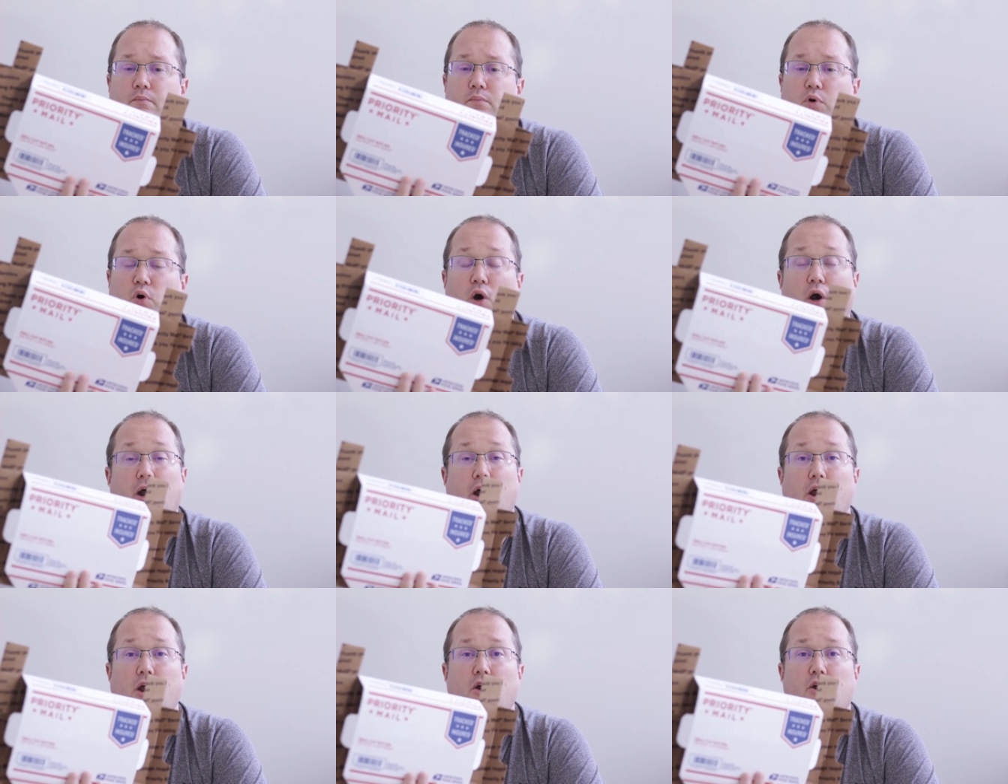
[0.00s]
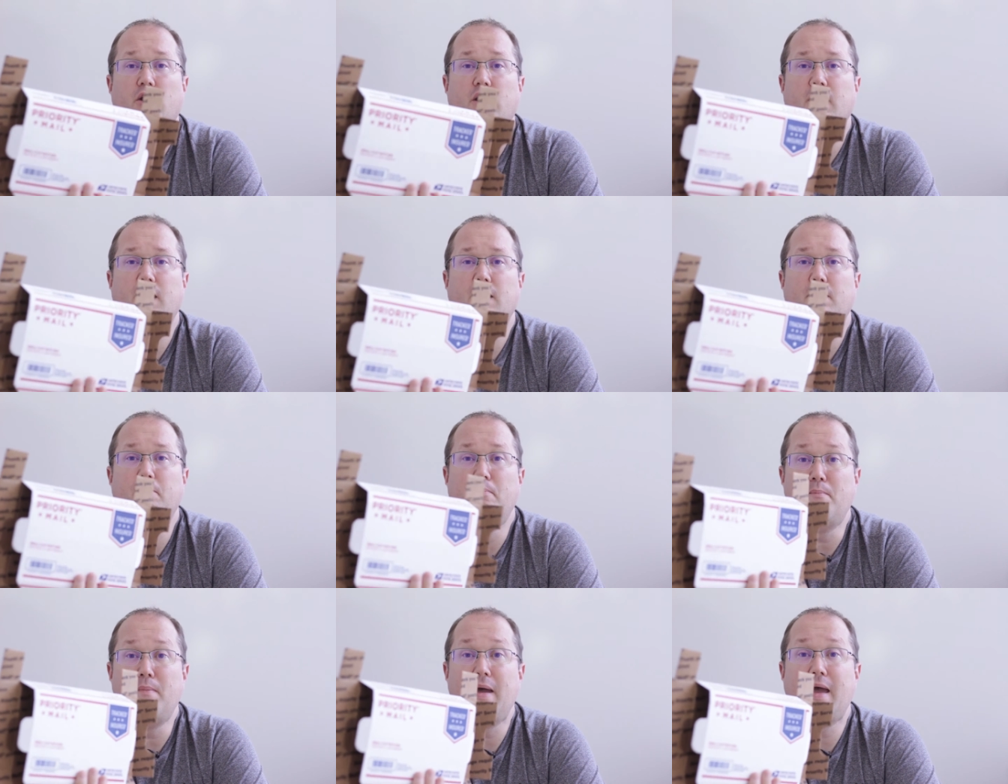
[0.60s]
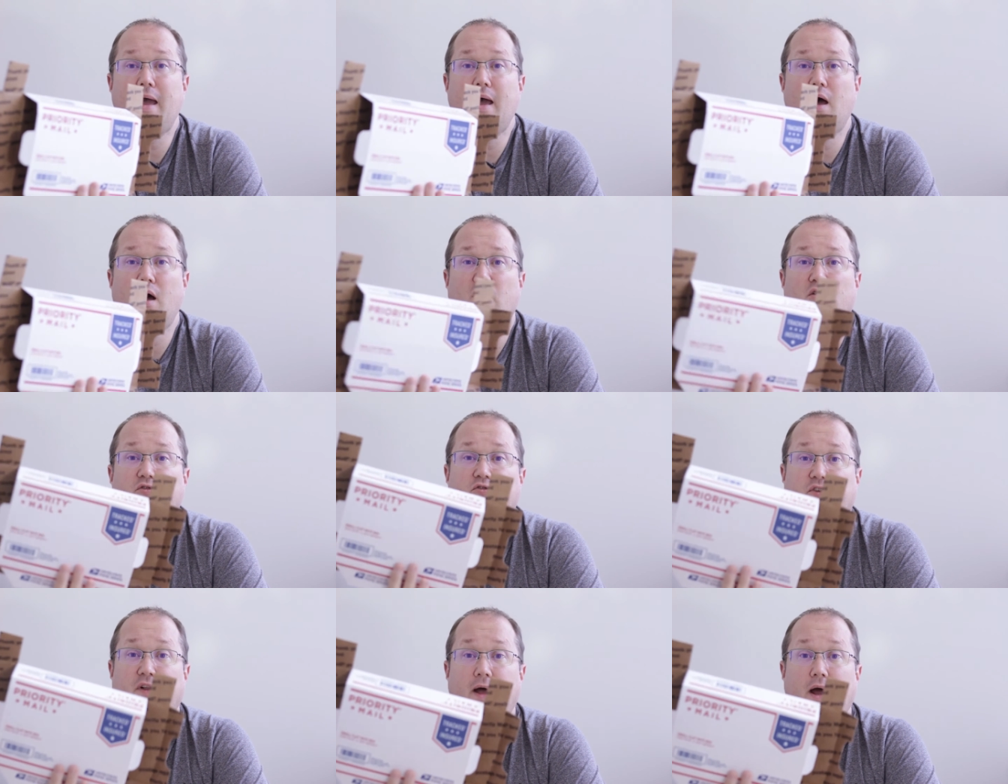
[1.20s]
priority
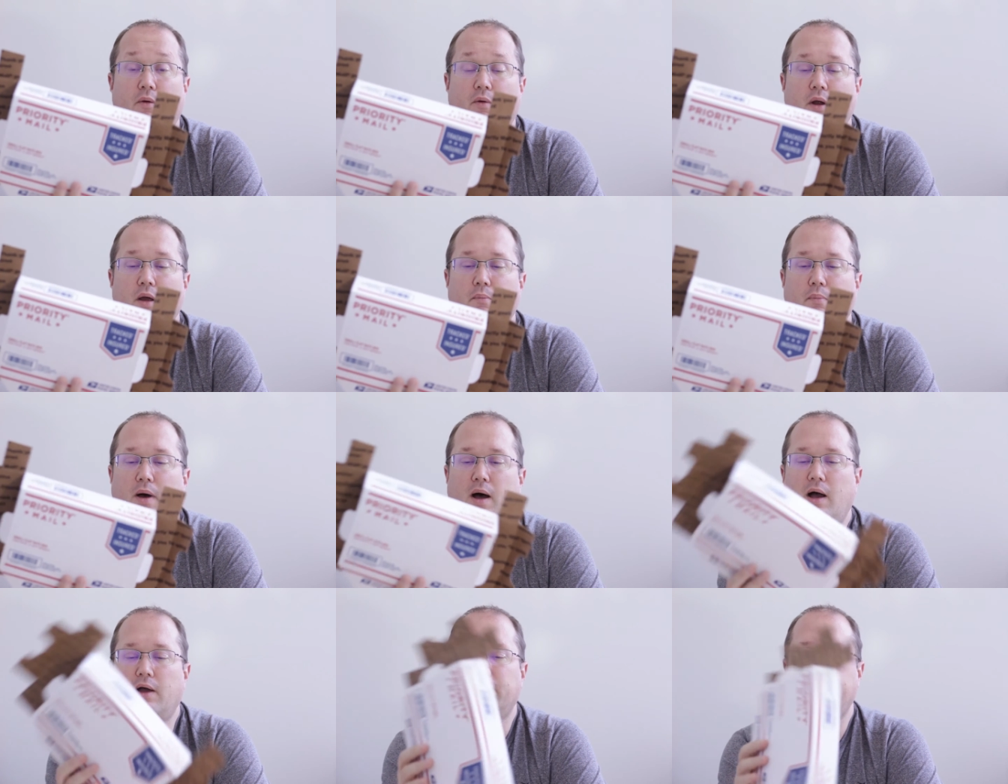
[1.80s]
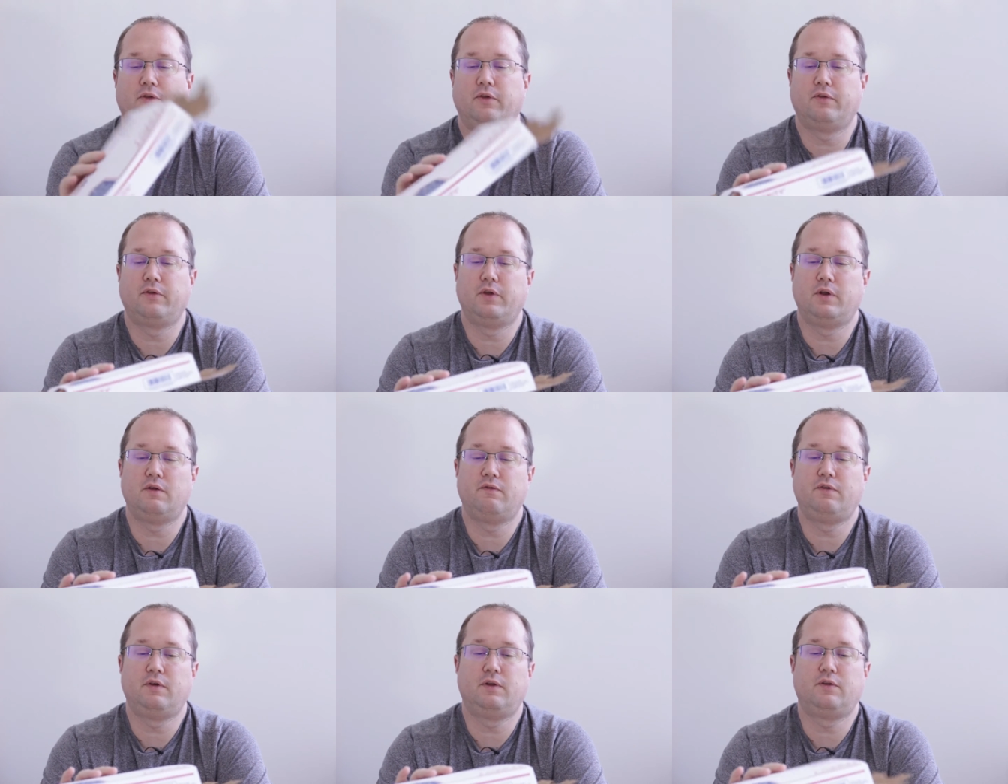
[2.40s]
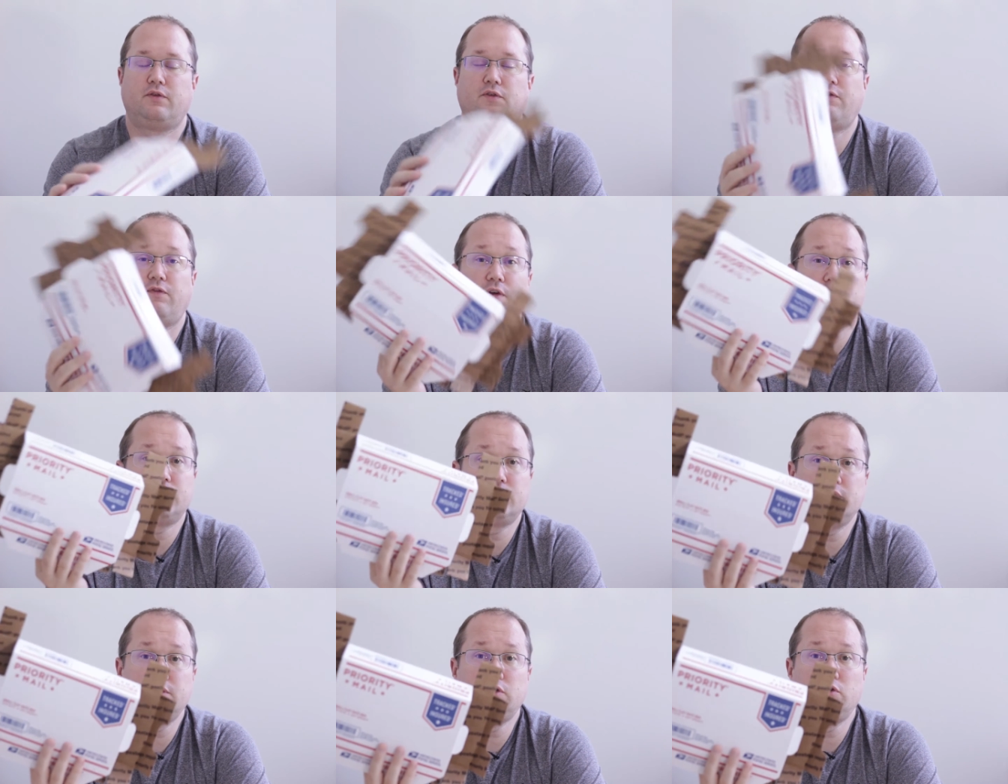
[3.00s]
mail flat rate boxes. And if it
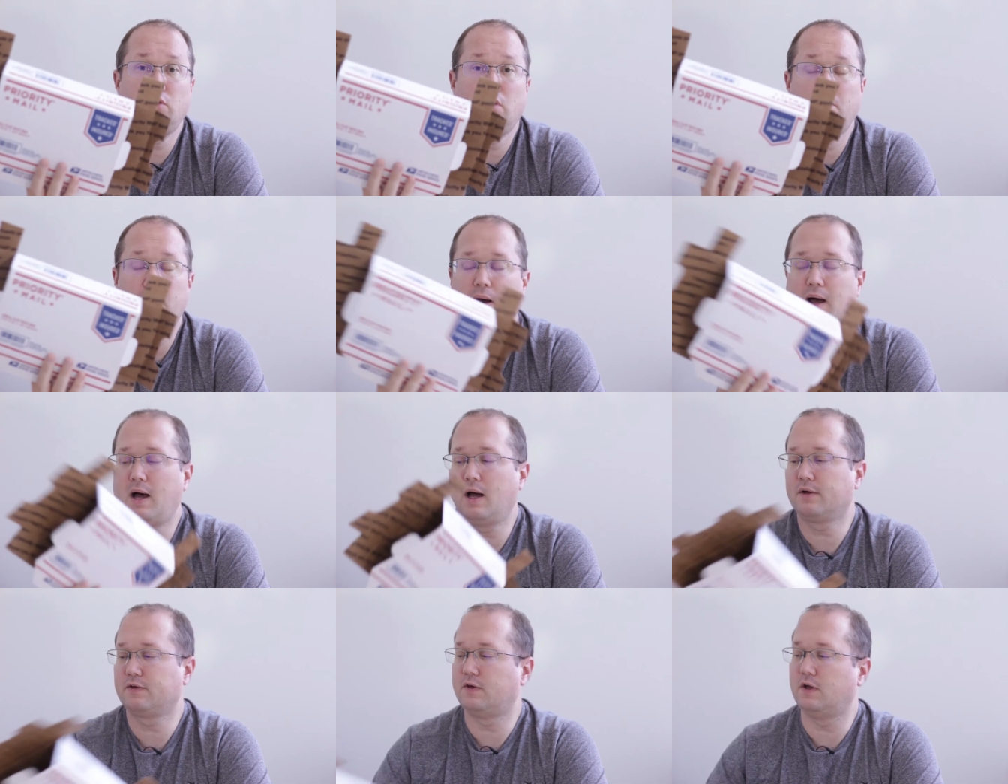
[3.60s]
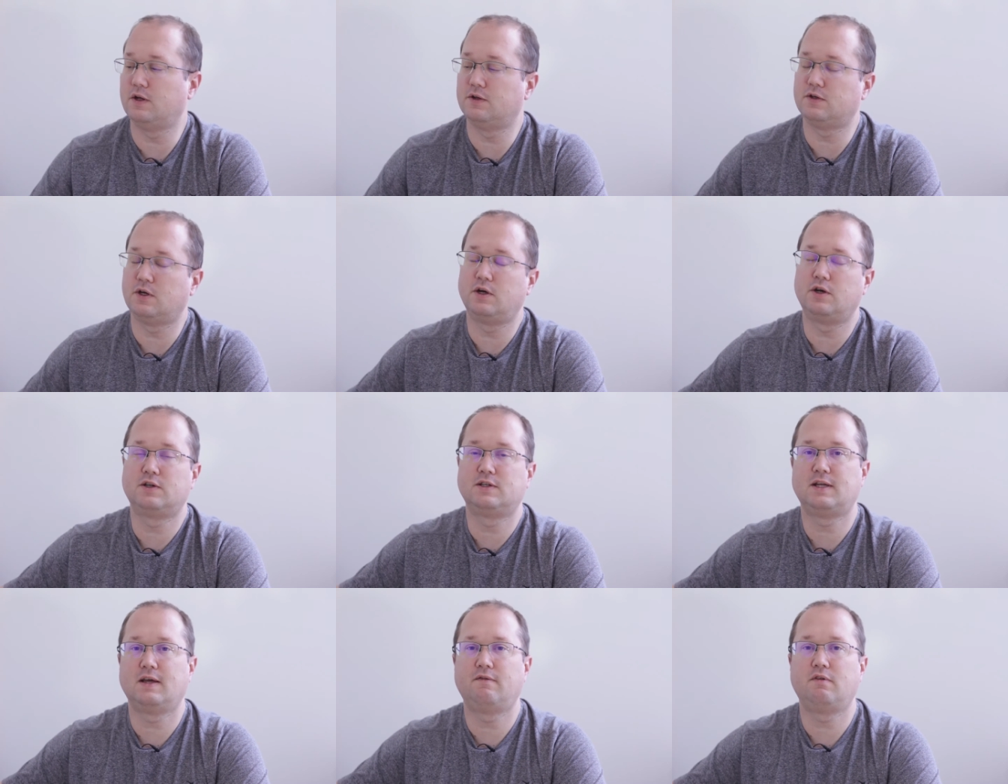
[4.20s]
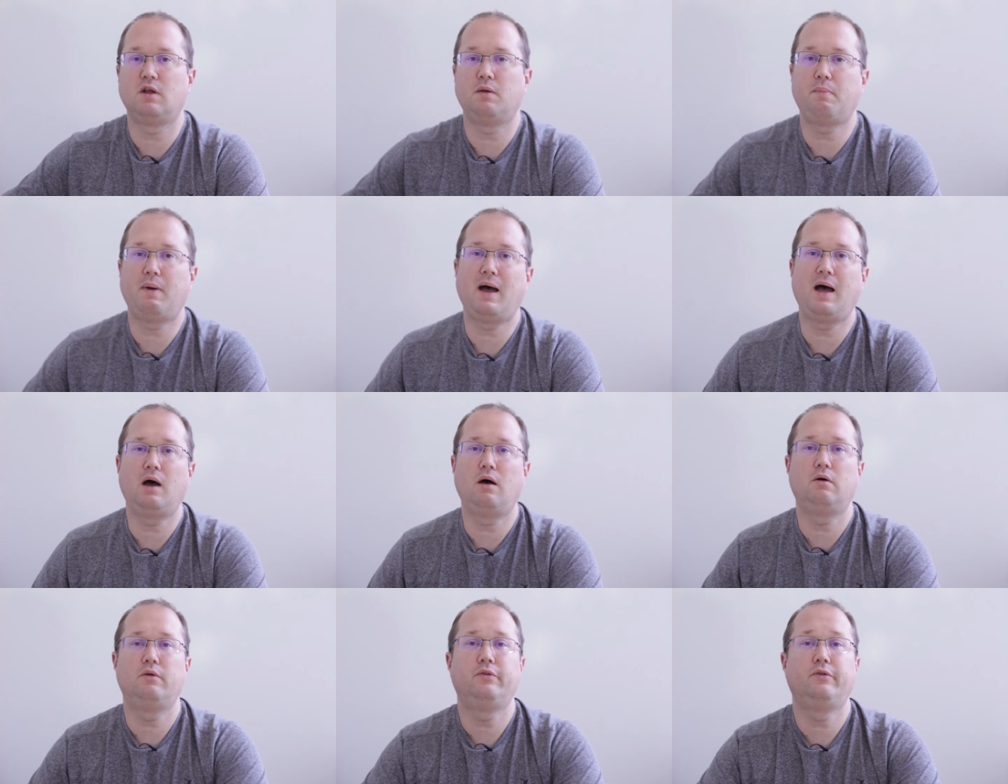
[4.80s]
fits into a box and it's under 70
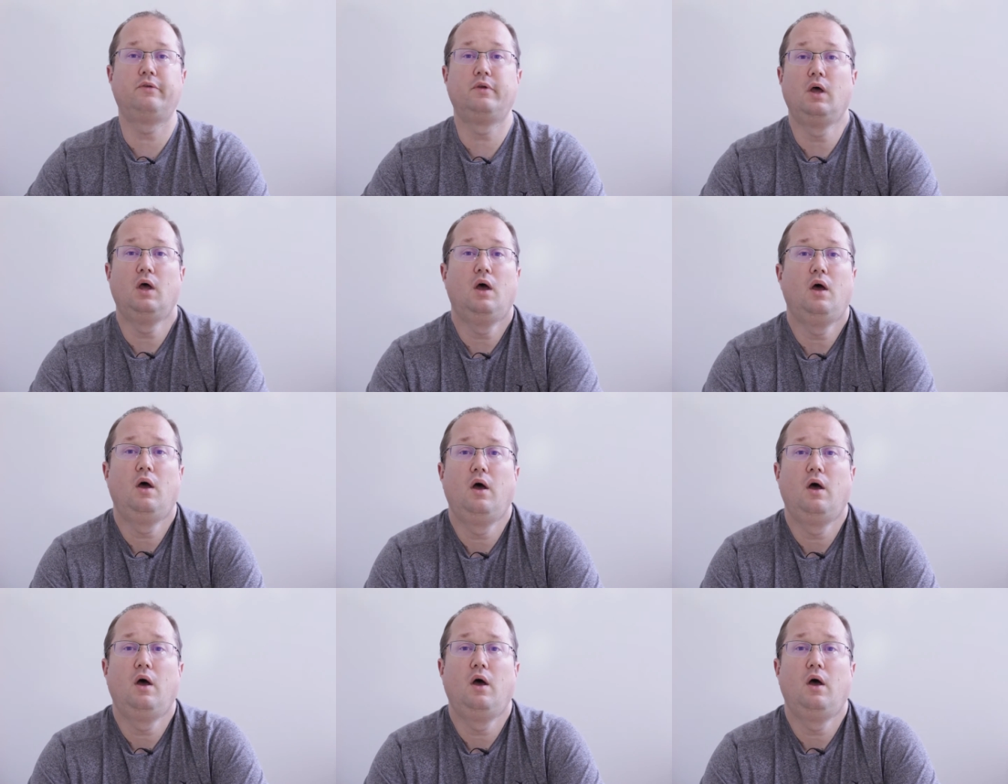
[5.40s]
pounds,